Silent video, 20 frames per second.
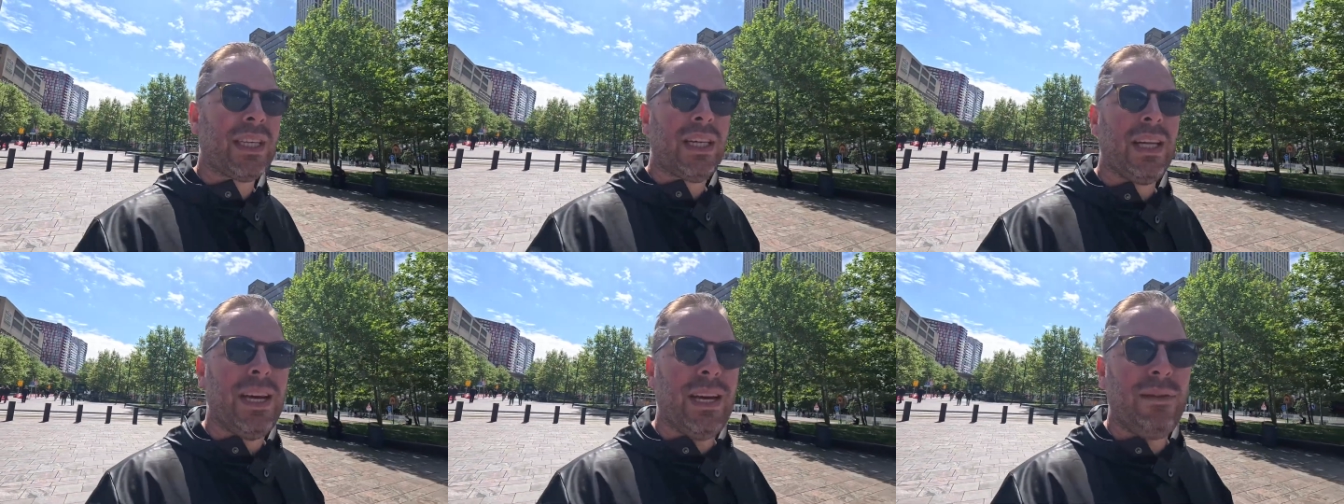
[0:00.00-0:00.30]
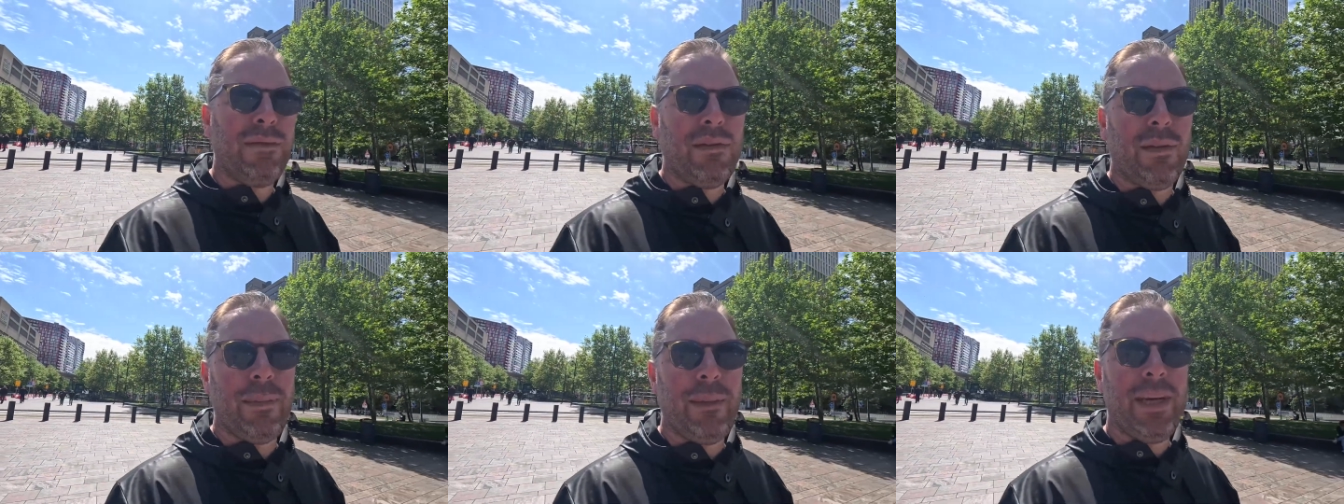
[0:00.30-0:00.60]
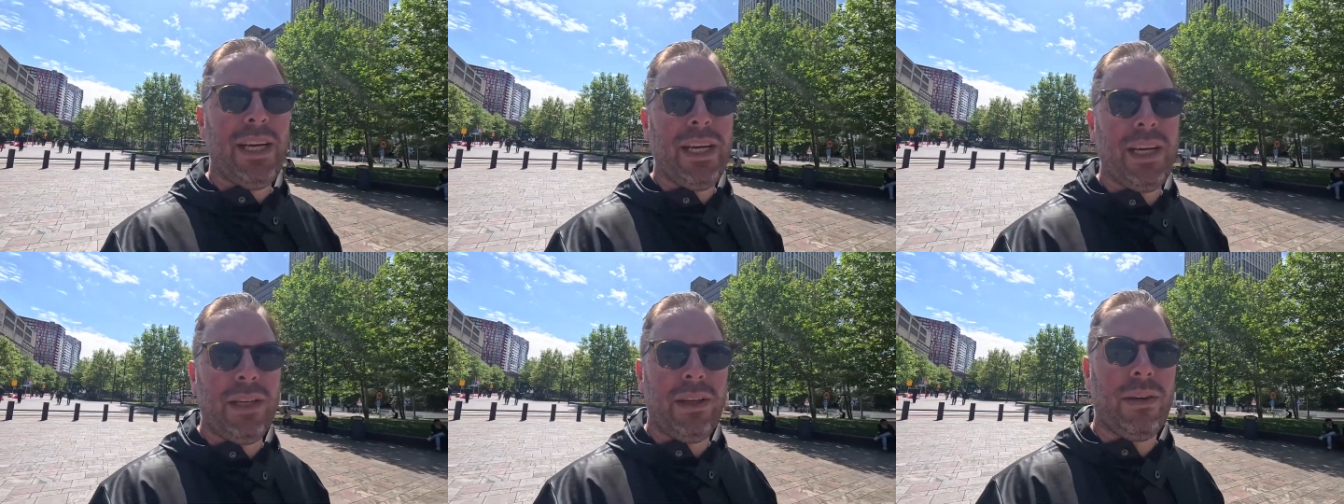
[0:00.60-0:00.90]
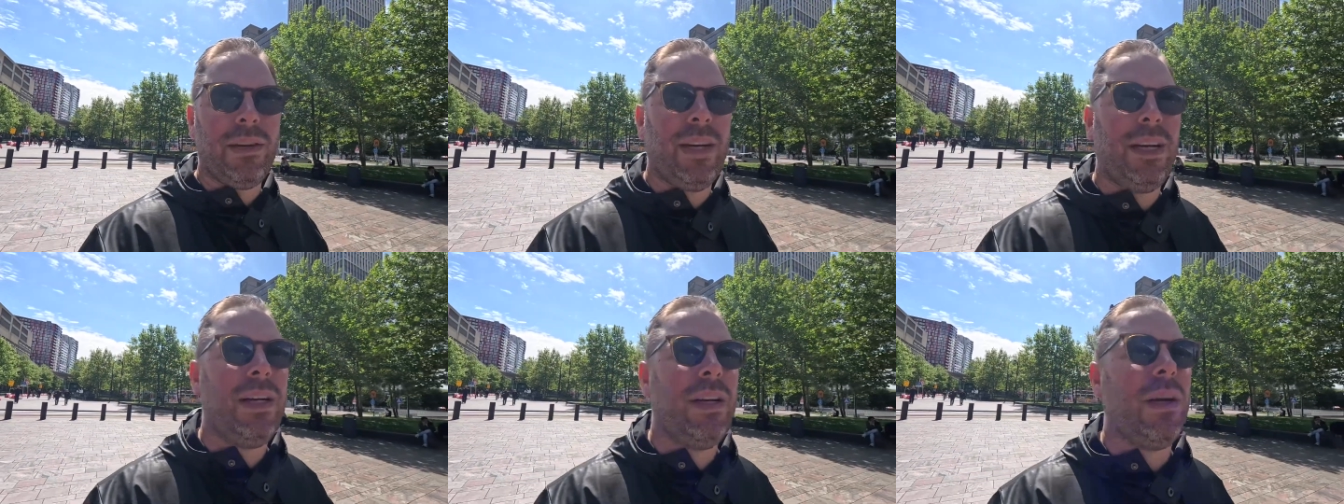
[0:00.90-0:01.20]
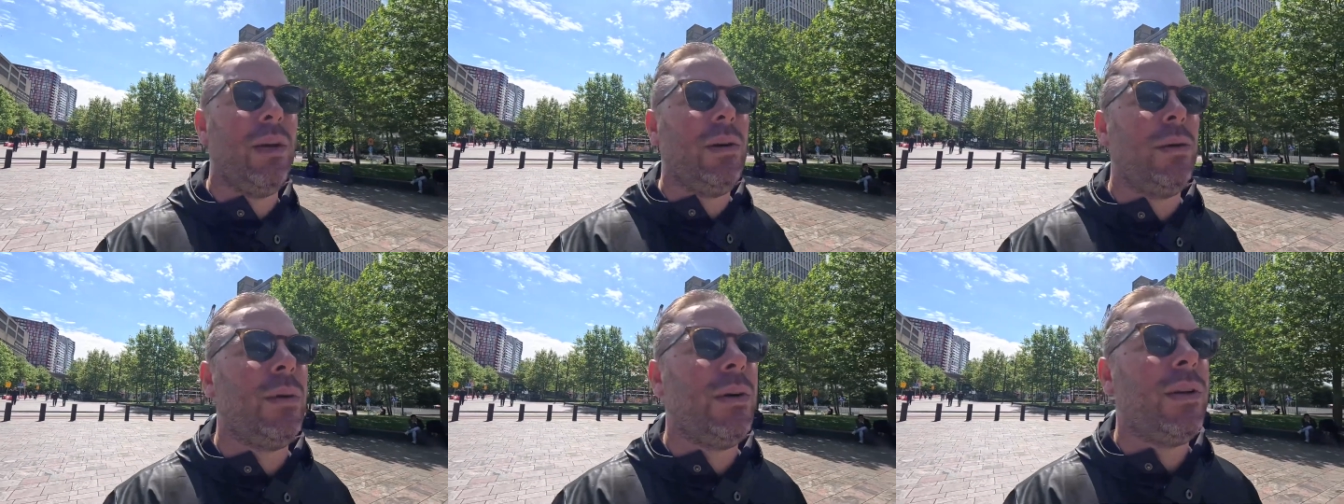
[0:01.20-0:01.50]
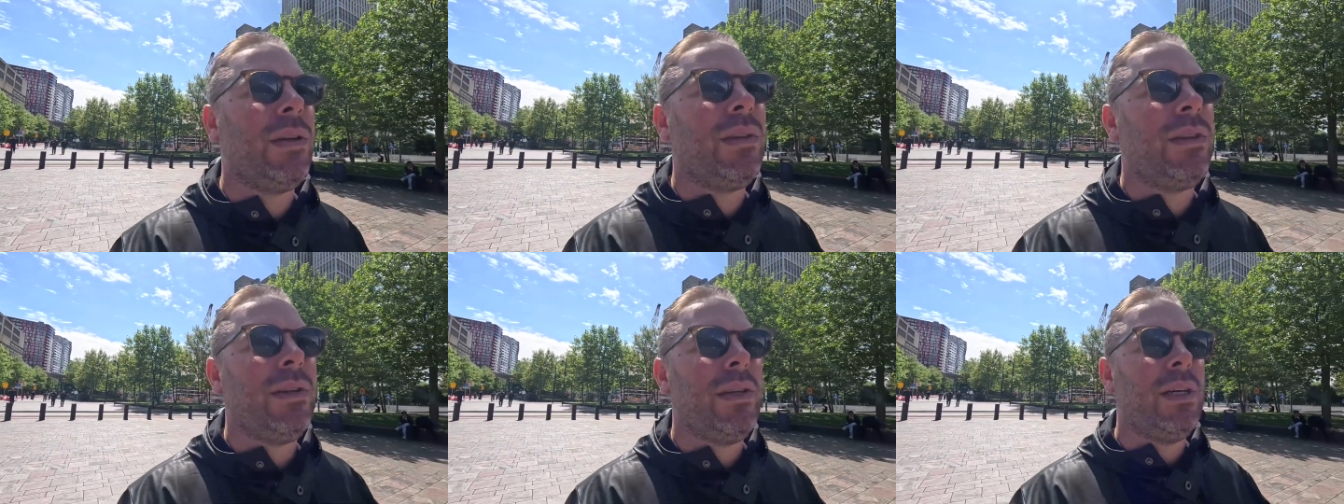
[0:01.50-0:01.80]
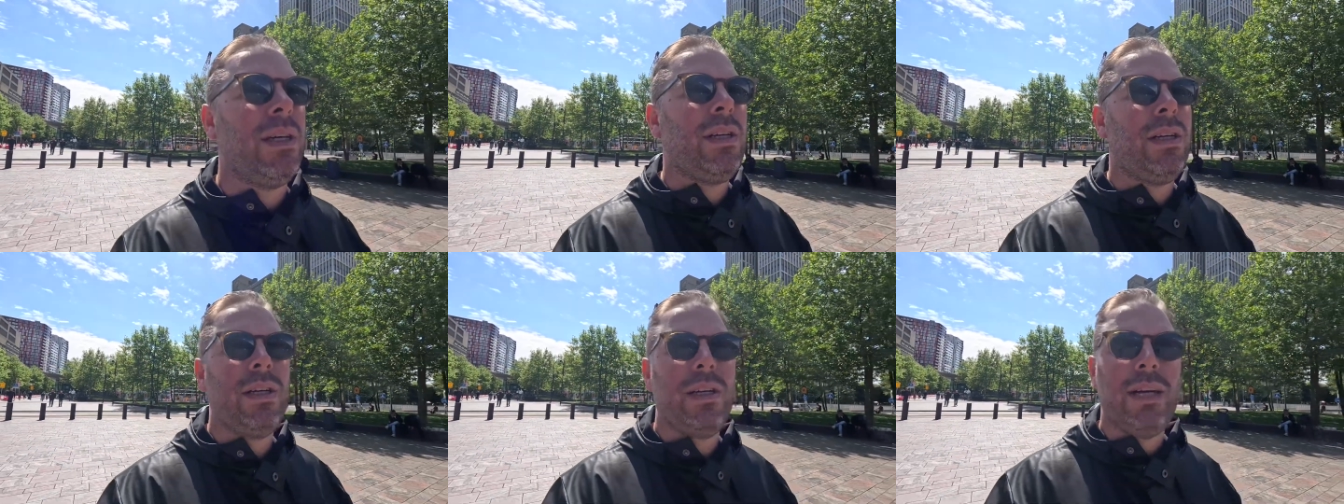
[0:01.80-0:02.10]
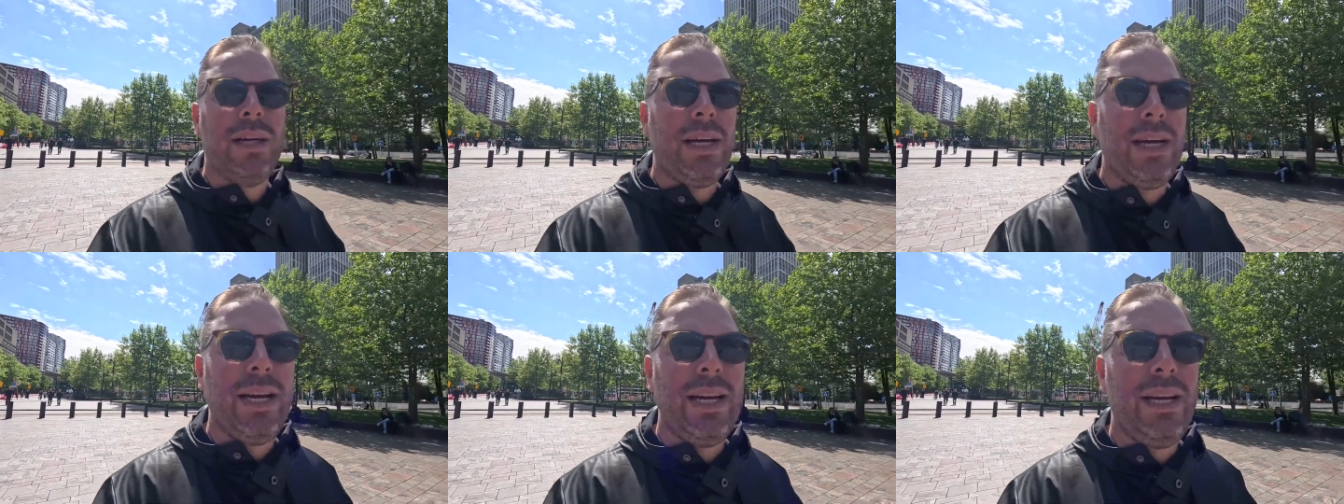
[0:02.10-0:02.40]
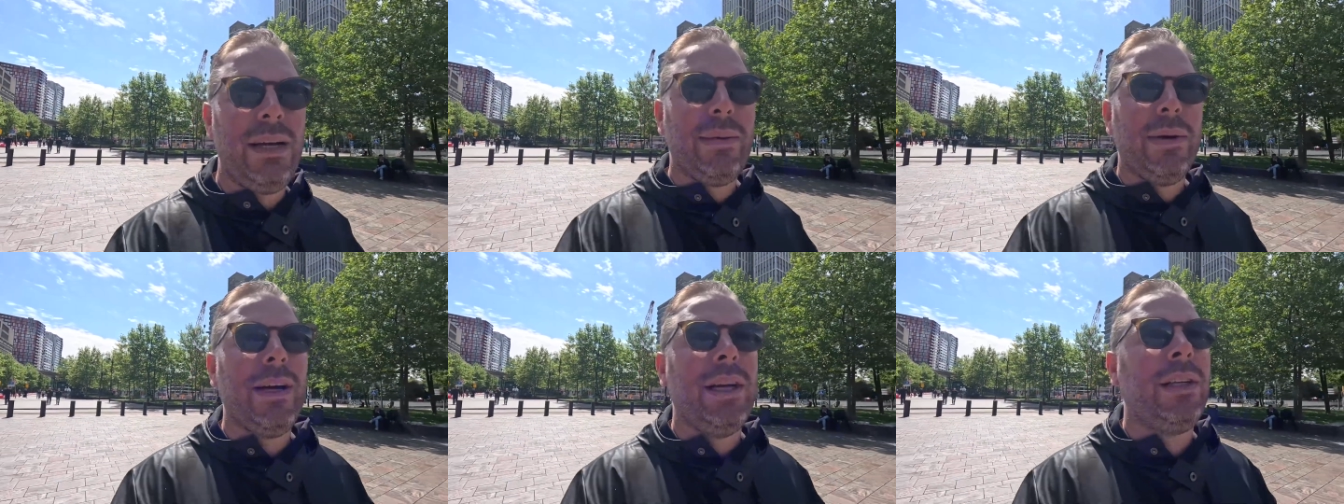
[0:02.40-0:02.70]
And from here you can go anywhere